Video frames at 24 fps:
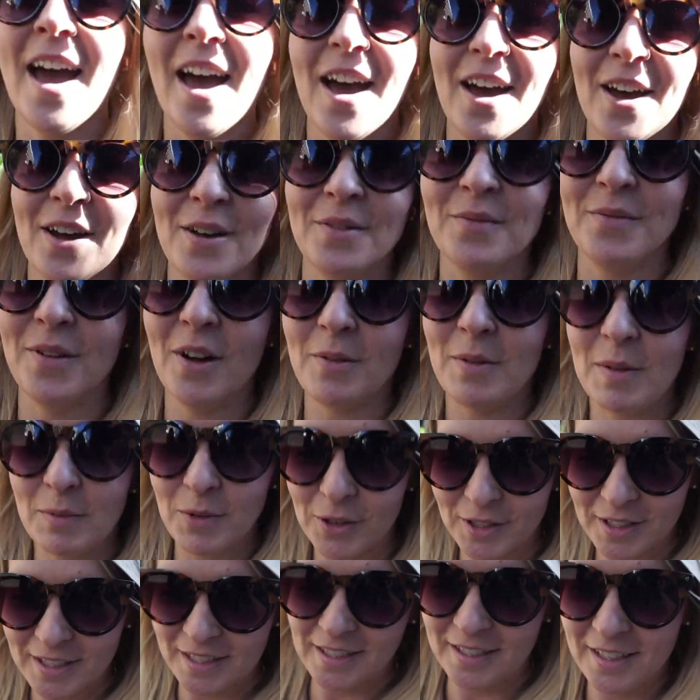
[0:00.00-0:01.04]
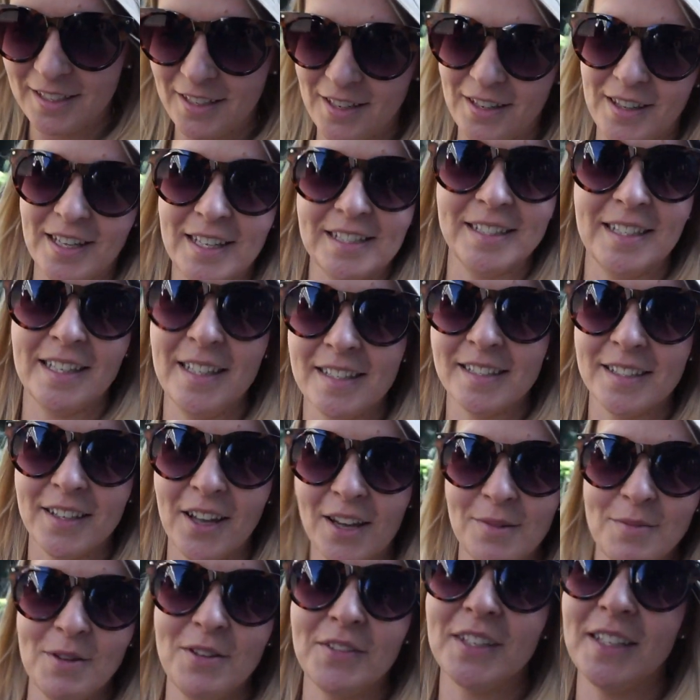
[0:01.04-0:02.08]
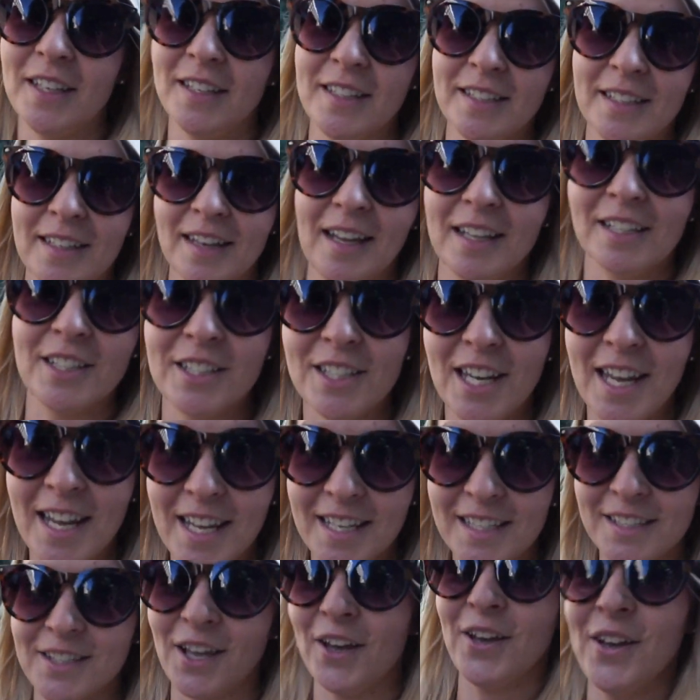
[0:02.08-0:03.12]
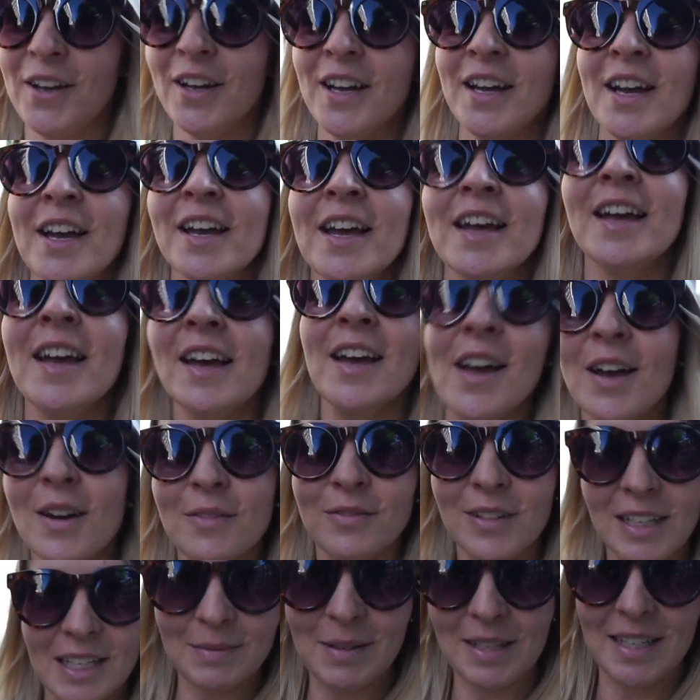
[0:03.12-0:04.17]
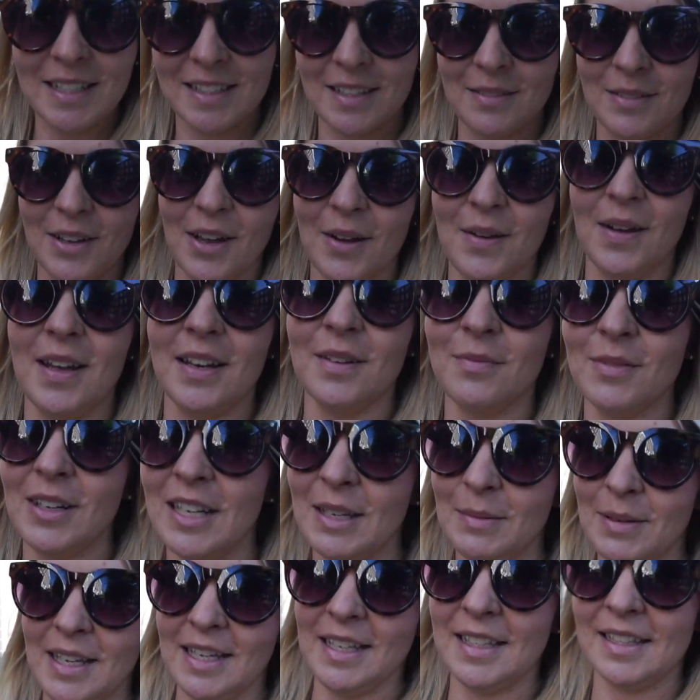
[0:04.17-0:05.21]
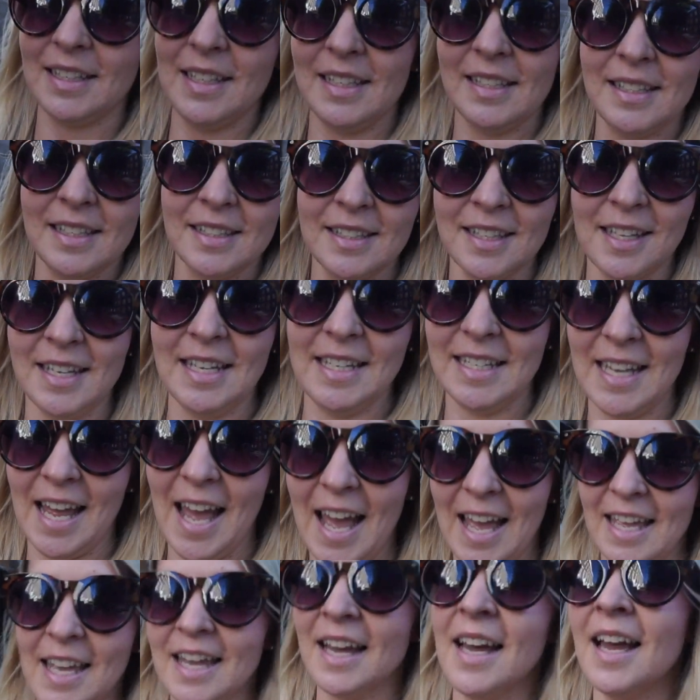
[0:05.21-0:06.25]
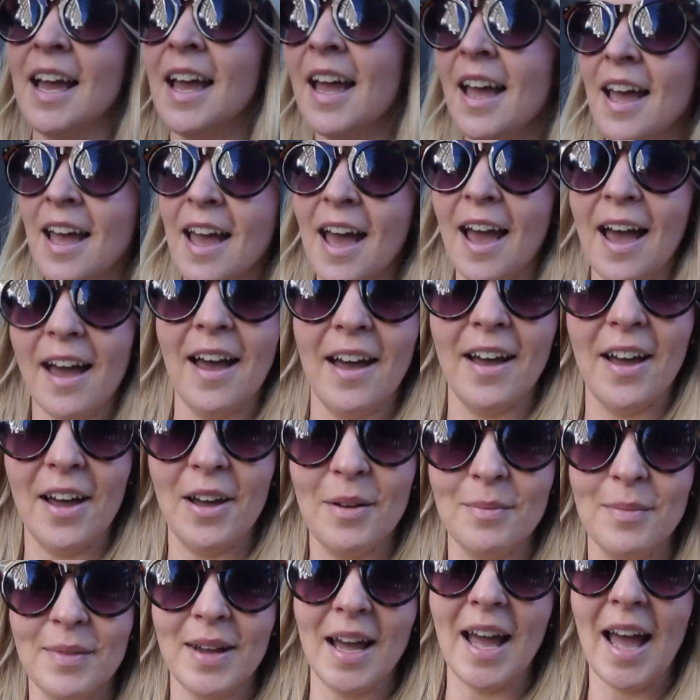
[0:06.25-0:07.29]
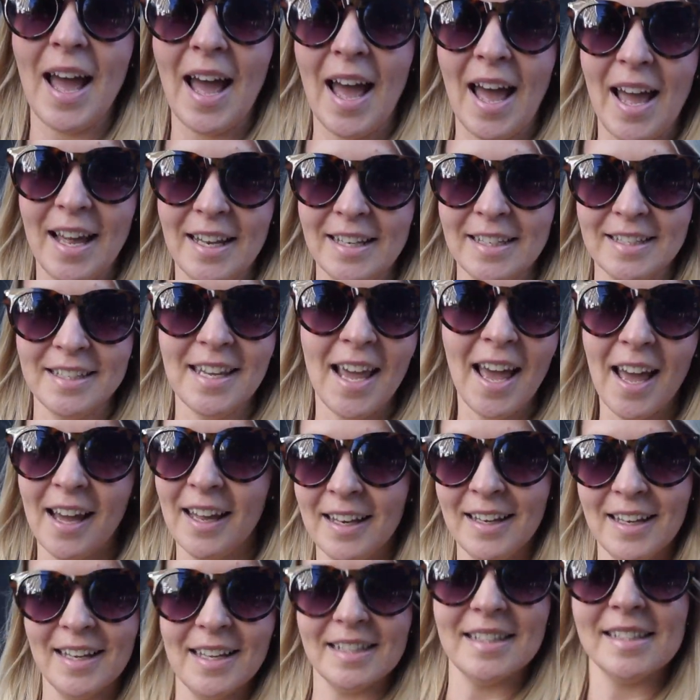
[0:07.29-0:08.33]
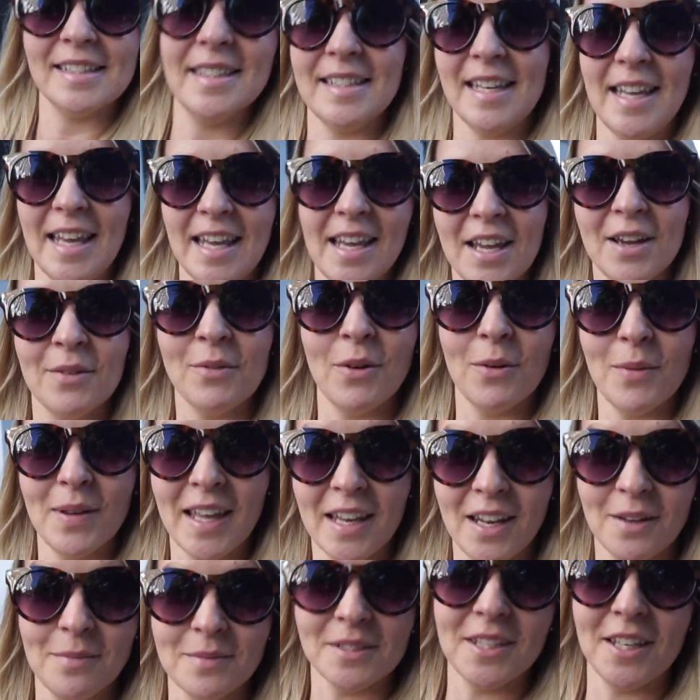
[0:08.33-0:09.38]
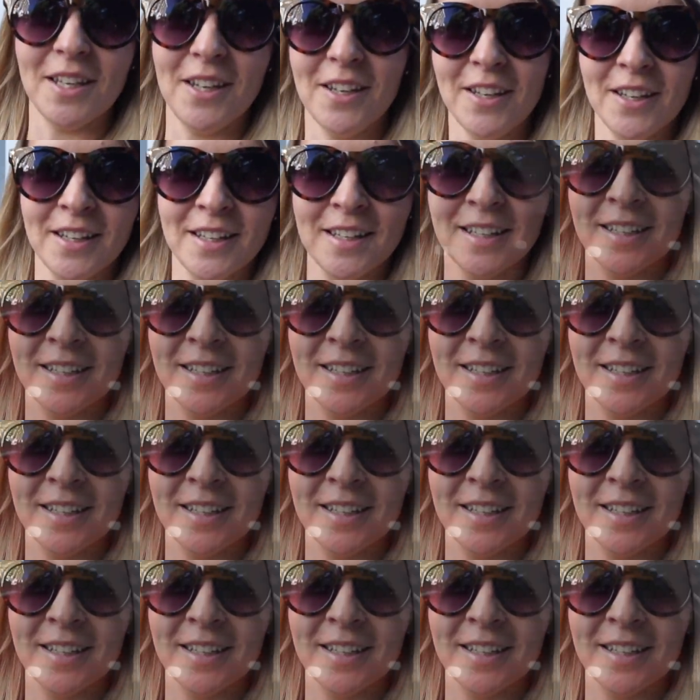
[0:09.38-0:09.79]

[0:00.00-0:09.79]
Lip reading: I've been wanting to do this since I moved to London last year, so I'm really pleased I'm going. I'm really pleased that it's a sunny day. And yeah, let's see what we get up to.